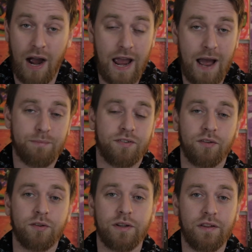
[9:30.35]
I
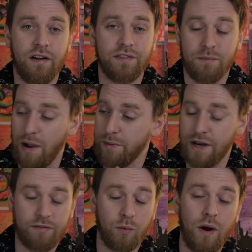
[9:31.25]
absolutely love them. I would
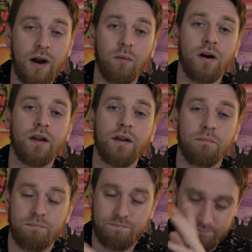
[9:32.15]
never wear
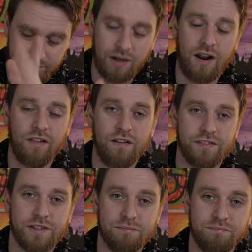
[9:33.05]
one, but I
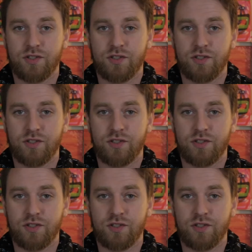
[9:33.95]
love them.